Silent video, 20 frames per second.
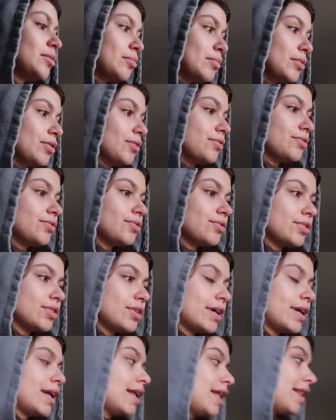move
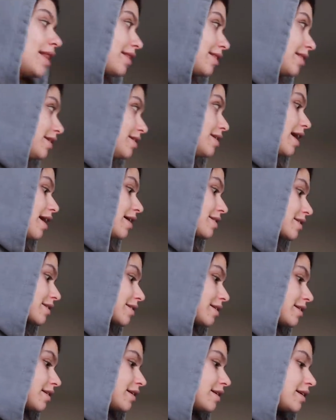the desk.
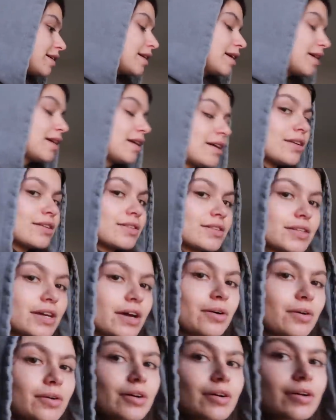So
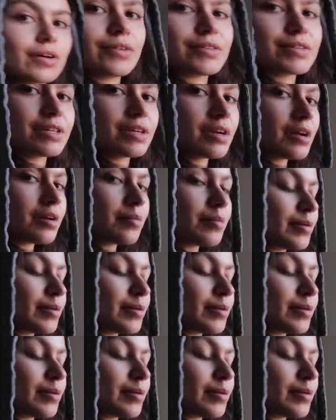I was thinking